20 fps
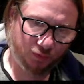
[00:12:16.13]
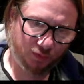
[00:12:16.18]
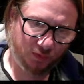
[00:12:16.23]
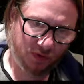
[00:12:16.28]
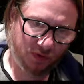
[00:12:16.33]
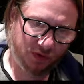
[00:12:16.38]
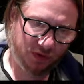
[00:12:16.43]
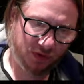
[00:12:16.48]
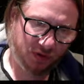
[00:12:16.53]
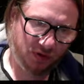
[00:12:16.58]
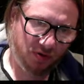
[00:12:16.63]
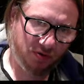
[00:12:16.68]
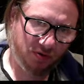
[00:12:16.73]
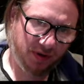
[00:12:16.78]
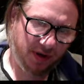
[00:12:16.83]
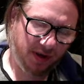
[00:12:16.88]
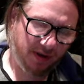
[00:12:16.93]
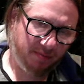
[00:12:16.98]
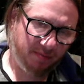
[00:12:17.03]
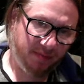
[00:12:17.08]
So
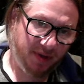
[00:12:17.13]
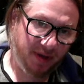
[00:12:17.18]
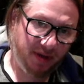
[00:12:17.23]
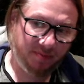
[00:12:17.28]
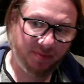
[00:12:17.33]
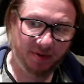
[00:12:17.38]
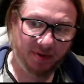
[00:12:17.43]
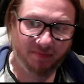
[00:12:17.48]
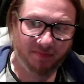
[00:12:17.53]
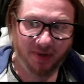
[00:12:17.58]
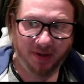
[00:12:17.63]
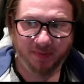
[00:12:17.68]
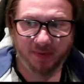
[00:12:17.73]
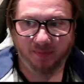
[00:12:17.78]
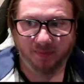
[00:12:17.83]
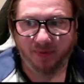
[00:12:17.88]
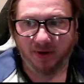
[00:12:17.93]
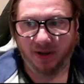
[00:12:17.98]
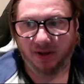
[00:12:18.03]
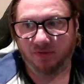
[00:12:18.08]
yeah, maybe, maybe
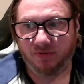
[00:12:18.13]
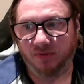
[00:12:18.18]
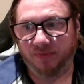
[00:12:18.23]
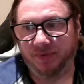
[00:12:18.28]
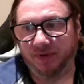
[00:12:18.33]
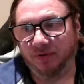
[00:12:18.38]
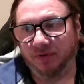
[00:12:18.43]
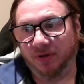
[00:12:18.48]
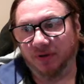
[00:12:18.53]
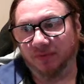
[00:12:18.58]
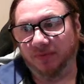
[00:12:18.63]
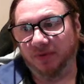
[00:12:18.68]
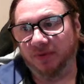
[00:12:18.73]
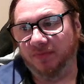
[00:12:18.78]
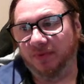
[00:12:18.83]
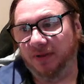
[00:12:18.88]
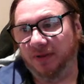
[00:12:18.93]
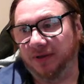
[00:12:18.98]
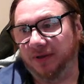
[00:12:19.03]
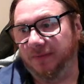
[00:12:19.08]
black will be doing a bit
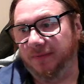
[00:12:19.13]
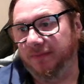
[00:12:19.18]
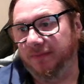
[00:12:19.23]
better.